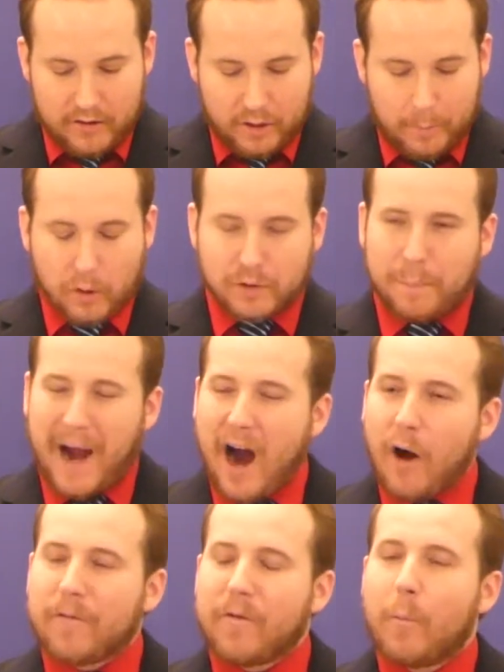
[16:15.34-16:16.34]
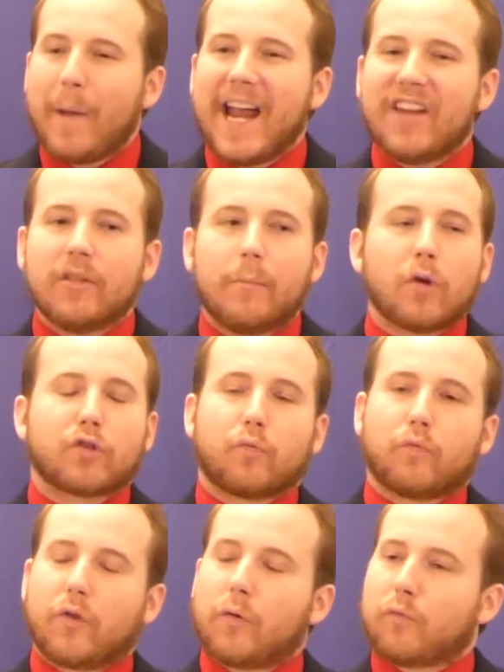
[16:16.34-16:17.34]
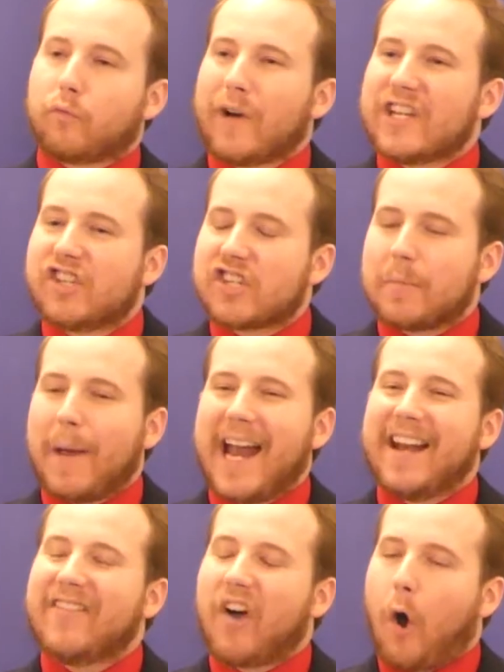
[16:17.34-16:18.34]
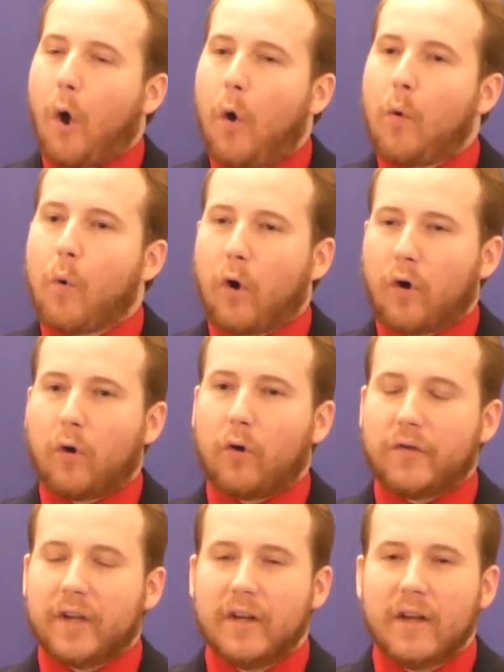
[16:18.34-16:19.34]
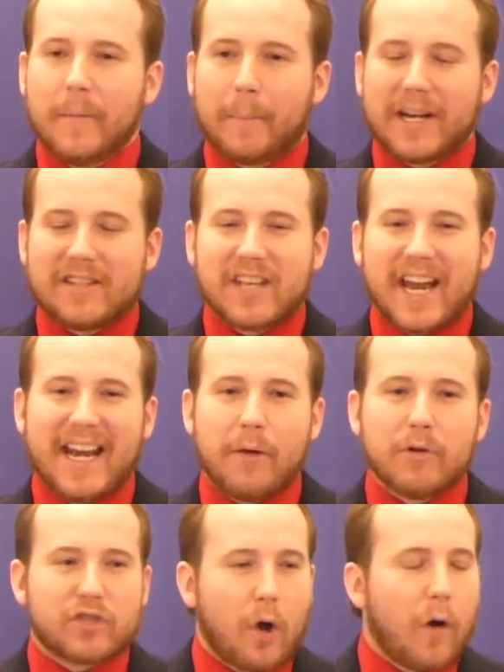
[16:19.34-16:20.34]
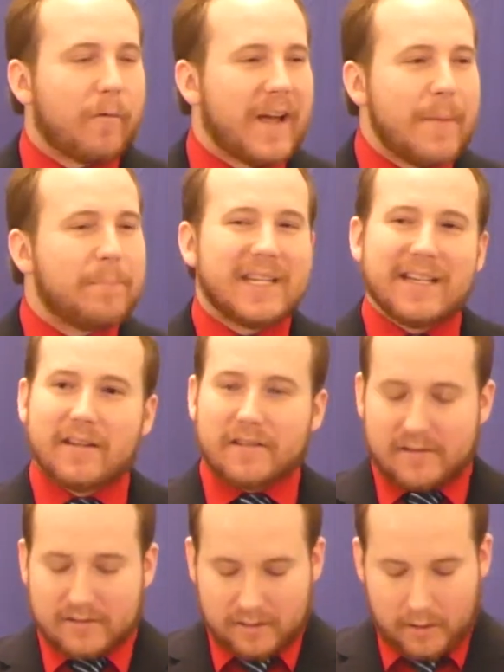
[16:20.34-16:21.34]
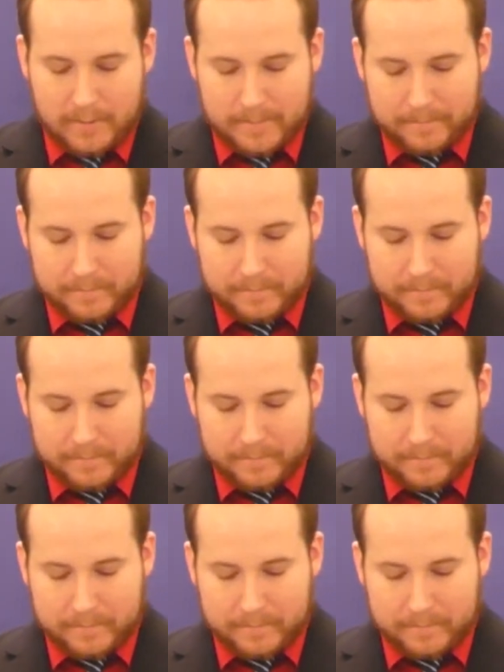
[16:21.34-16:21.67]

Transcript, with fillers: The most powerful man, the most, the richest man in the whole world. But he's saying it was all emptiness.